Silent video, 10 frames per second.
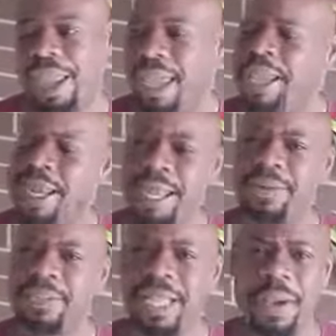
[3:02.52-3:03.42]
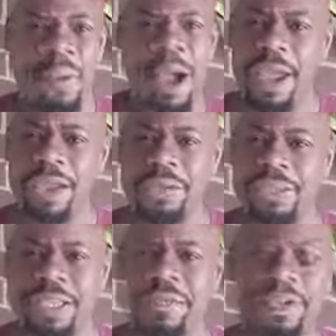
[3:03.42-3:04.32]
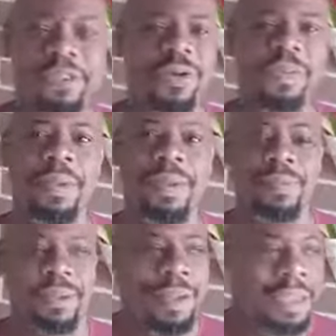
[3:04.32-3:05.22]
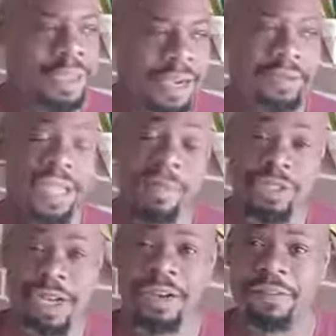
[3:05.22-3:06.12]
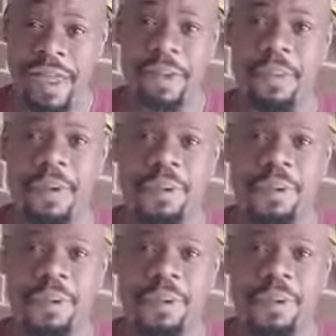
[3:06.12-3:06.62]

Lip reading: And the lady was like, why are you sniffing the toilet paper? And I was like, I'm trying to find one